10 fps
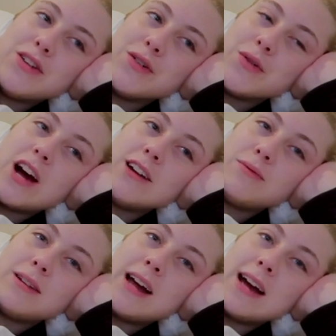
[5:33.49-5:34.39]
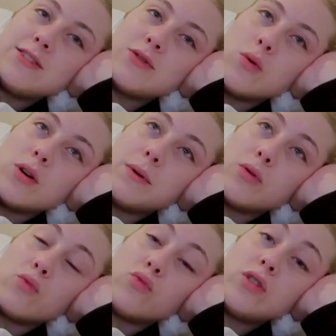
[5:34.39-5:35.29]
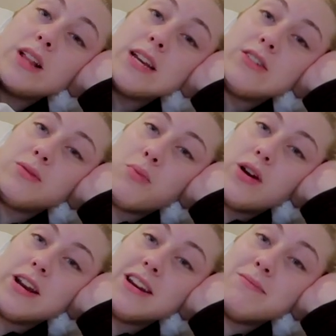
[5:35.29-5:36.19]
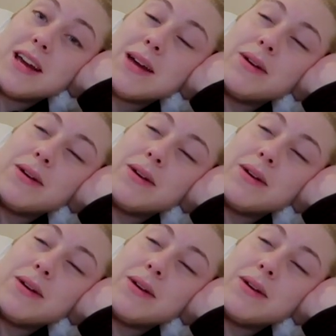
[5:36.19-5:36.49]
And Jasmine in high school would have been really disappointed in me.